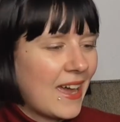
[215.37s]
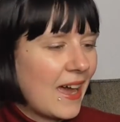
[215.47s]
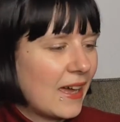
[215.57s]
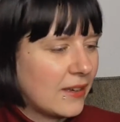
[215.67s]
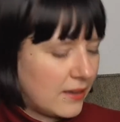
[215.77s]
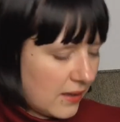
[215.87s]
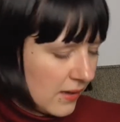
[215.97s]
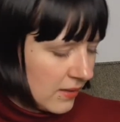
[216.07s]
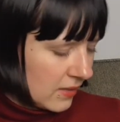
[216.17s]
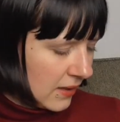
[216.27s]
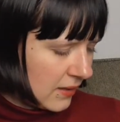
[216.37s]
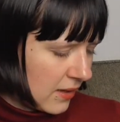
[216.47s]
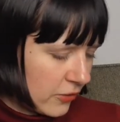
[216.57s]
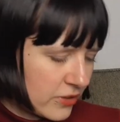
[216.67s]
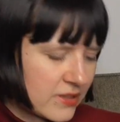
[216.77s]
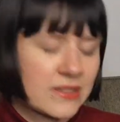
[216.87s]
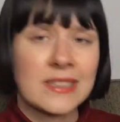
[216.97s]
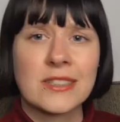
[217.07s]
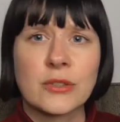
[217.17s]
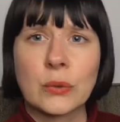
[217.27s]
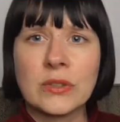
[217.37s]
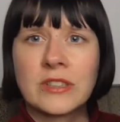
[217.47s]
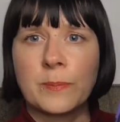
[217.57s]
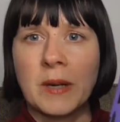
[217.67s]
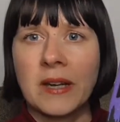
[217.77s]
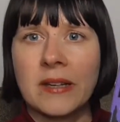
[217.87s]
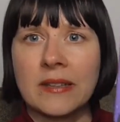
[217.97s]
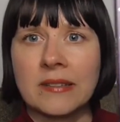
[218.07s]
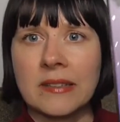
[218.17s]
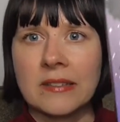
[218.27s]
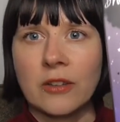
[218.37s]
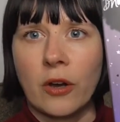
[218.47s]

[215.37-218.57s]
And I think there's six stories by six